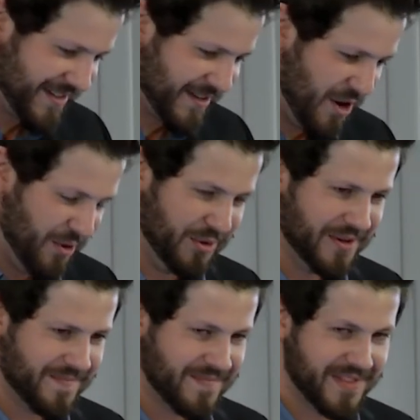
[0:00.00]

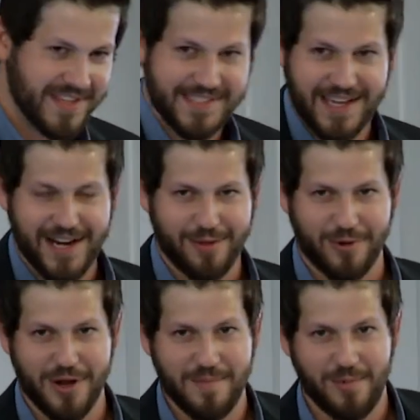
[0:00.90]
Gold. This side of the
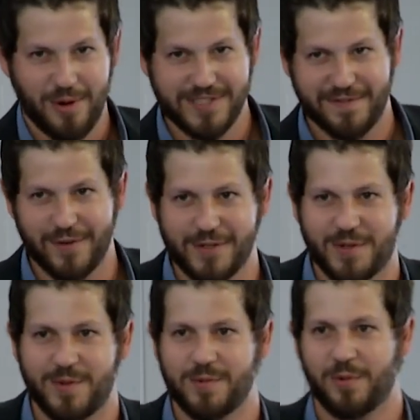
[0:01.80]
room. What was the first
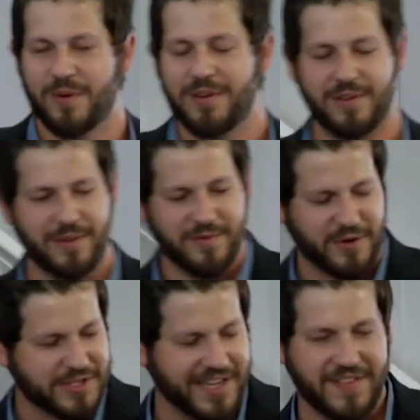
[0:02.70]
the
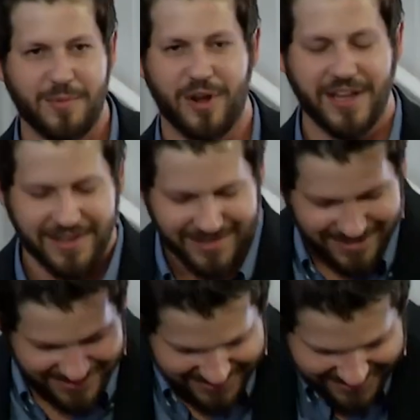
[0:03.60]
first gift they bring?
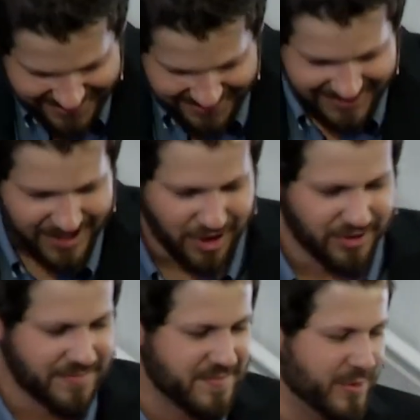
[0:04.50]
Gold.